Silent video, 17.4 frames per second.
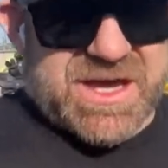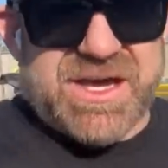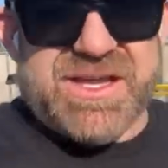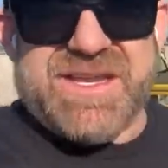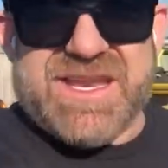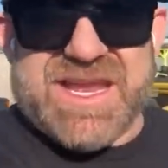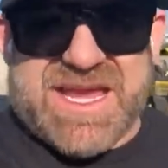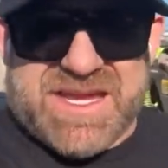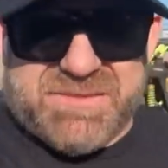
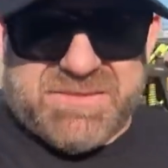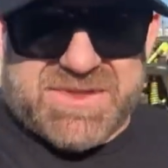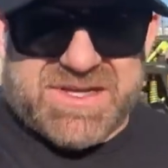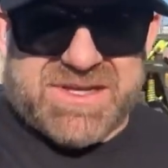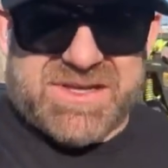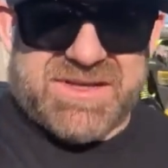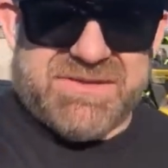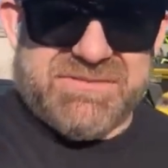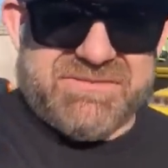unnamed
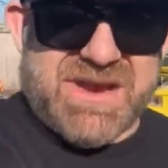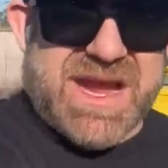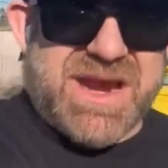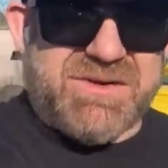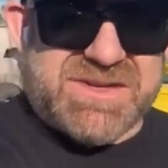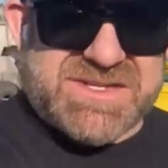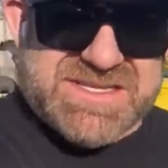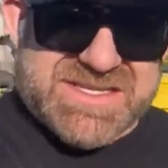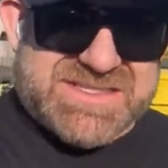
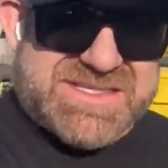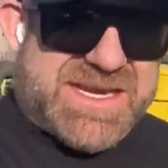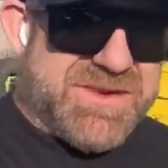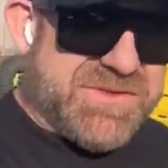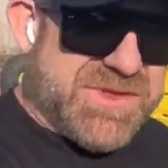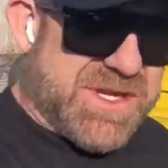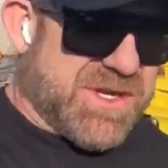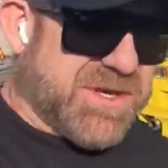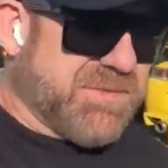virus that's
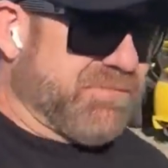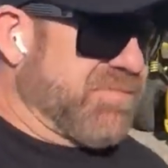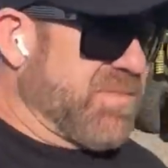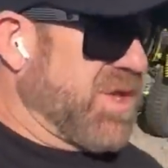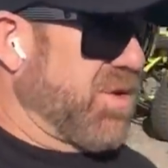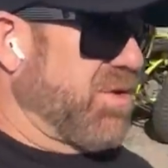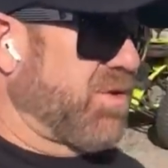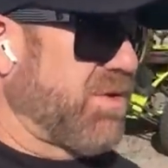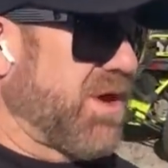out there
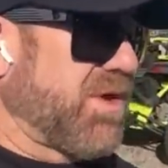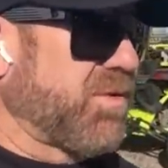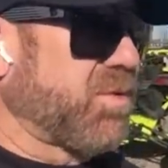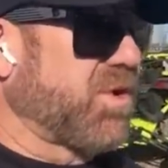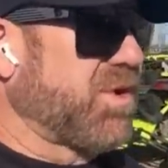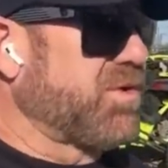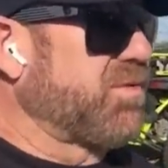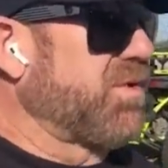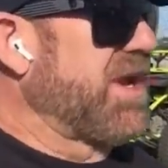going around the
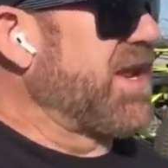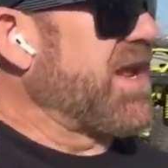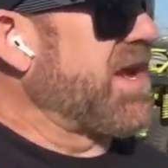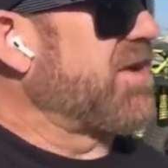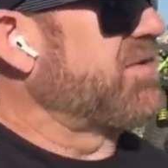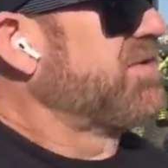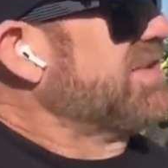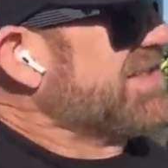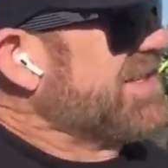world right
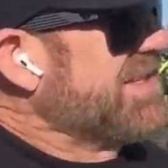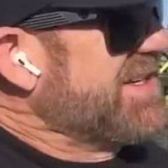now.